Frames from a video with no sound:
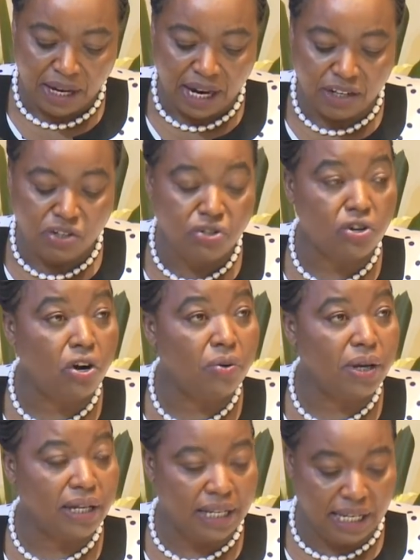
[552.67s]
and
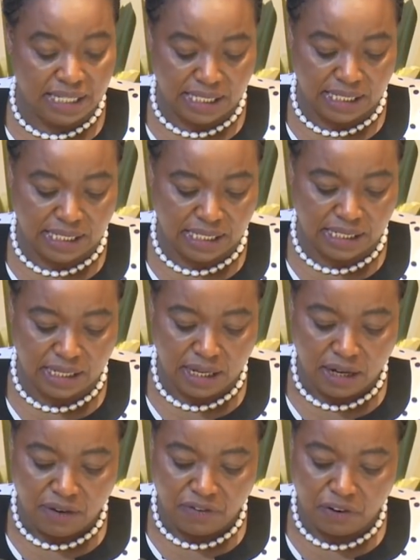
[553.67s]
drawing lessons
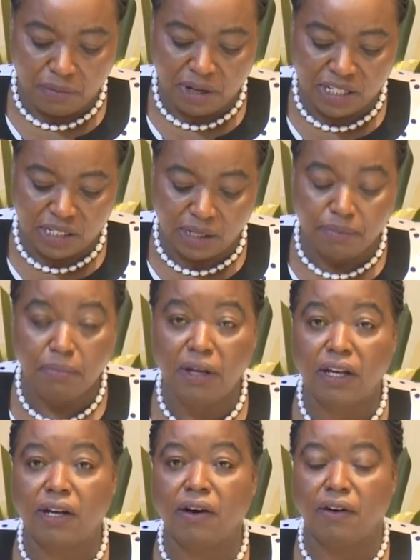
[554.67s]
from
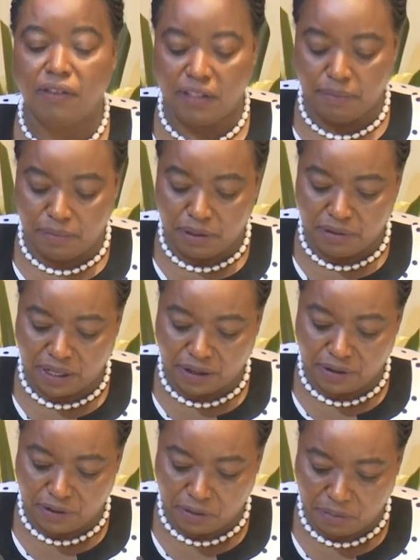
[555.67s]
Mozambique on the blue
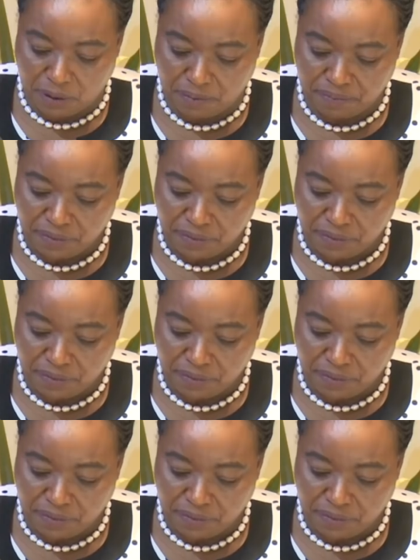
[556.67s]
economy.